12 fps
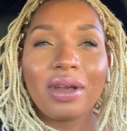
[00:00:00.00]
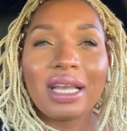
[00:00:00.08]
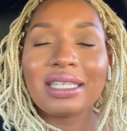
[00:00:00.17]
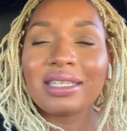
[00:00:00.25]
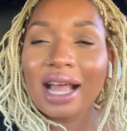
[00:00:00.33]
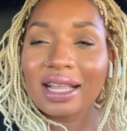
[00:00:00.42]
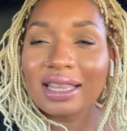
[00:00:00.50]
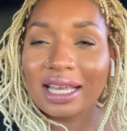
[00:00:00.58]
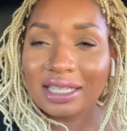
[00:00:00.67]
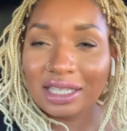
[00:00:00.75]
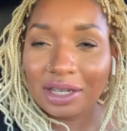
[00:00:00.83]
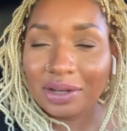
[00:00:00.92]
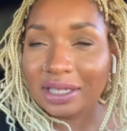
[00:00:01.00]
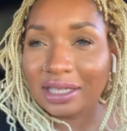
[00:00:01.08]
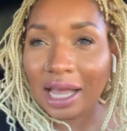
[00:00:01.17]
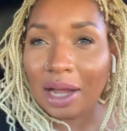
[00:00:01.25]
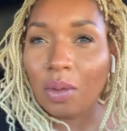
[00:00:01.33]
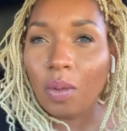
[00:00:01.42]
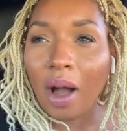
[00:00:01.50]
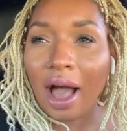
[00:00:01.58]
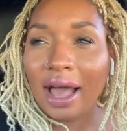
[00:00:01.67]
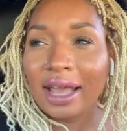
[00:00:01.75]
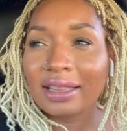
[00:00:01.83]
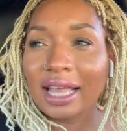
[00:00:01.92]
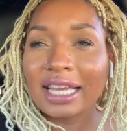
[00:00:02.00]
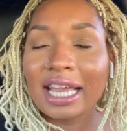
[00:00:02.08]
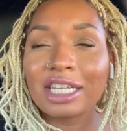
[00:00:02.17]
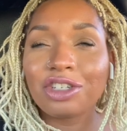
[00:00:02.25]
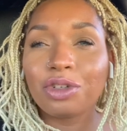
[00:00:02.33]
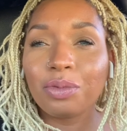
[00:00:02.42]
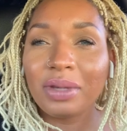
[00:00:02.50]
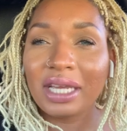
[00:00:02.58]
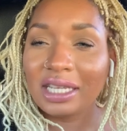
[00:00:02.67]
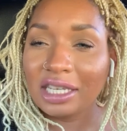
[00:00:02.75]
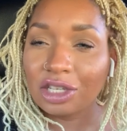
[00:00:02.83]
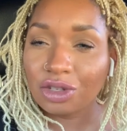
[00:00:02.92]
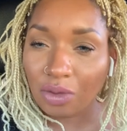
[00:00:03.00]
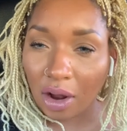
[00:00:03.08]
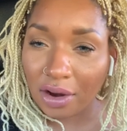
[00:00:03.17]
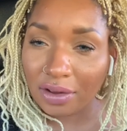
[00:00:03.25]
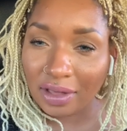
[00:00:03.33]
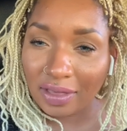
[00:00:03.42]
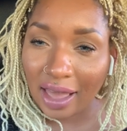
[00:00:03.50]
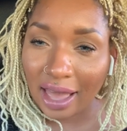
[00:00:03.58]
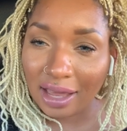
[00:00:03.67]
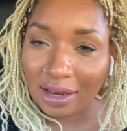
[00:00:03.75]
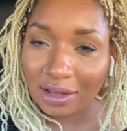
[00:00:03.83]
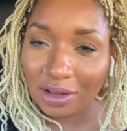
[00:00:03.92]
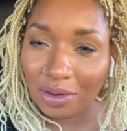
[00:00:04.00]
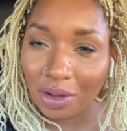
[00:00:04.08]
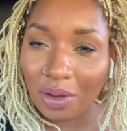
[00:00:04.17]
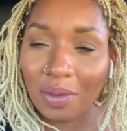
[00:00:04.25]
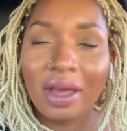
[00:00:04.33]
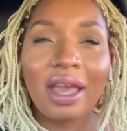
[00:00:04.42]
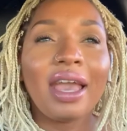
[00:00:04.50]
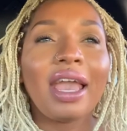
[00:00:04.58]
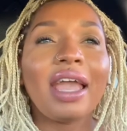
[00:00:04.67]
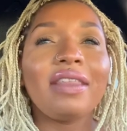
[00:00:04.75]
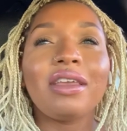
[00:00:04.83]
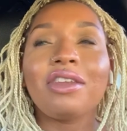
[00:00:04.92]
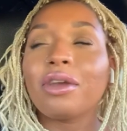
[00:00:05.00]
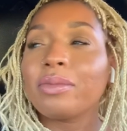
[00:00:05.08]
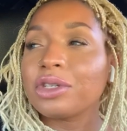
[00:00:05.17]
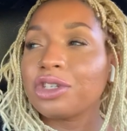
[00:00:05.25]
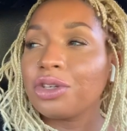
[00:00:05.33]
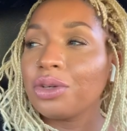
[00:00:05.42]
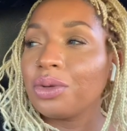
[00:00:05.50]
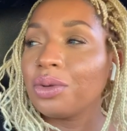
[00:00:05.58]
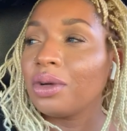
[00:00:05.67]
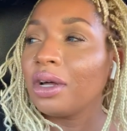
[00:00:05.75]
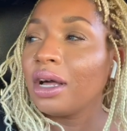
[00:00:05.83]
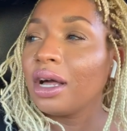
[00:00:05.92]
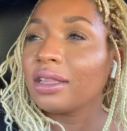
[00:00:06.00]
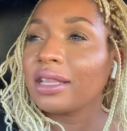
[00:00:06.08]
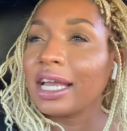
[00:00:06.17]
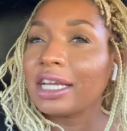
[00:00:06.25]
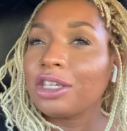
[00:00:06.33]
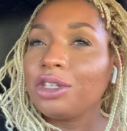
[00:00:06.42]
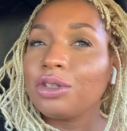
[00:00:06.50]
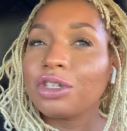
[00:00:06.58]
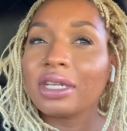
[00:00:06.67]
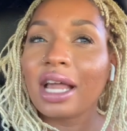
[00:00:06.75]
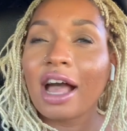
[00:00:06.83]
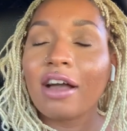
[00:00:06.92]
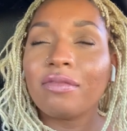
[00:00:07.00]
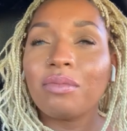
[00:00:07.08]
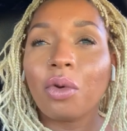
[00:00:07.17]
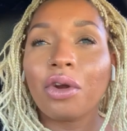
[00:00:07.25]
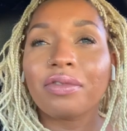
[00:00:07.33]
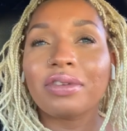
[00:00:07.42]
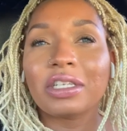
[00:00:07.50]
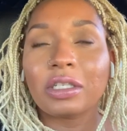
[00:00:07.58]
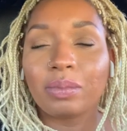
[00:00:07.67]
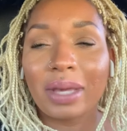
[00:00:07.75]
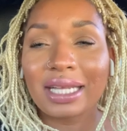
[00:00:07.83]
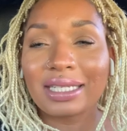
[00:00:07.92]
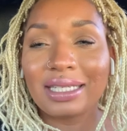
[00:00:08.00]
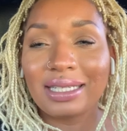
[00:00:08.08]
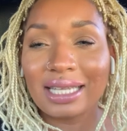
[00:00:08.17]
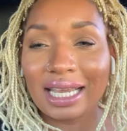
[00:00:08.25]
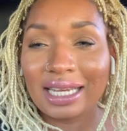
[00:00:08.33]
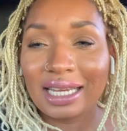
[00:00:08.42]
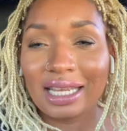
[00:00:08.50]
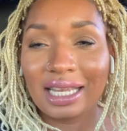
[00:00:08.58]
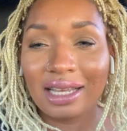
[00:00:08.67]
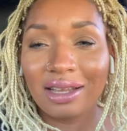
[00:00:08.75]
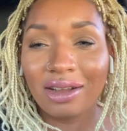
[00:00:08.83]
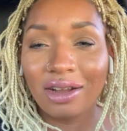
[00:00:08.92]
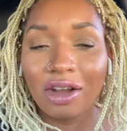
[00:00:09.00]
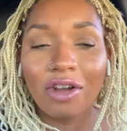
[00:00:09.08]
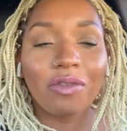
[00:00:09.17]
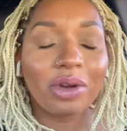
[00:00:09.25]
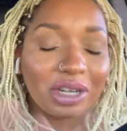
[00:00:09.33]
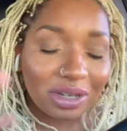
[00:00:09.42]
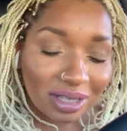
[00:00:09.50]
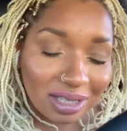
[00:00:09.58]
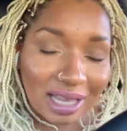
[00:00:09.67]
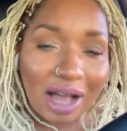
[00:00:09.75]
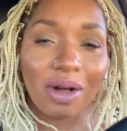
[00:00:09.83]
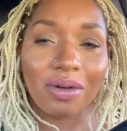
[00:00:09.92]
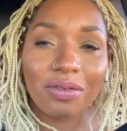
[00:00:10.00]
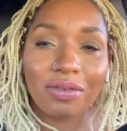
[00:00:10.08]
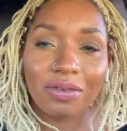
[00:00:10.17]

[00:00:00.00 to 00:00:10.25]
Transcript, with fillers: it's not that serious. Like, why? Like, can't you be any stronger than that, you know? And then number two, like, you should have more respect and dignity for yourself